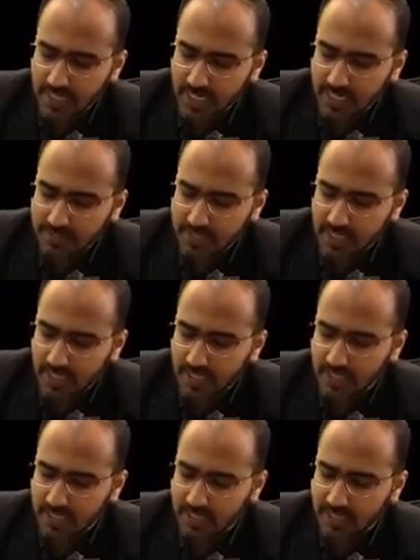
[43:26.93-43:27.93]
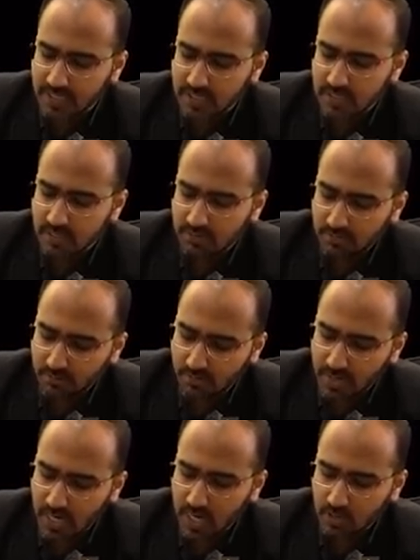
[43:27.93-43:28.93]
Helium cylinder is
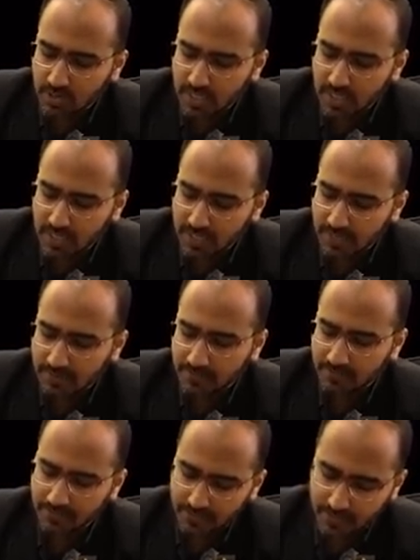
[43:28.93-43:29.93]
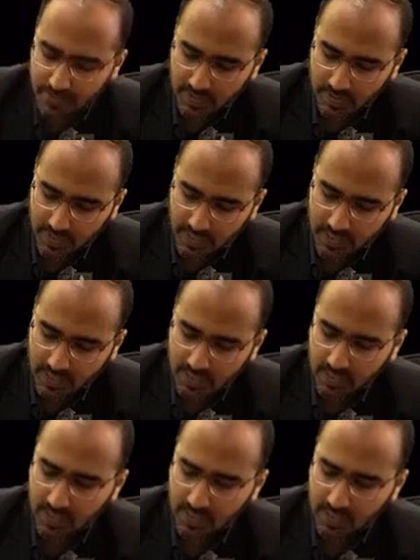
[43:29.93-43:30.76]
brown color. Right.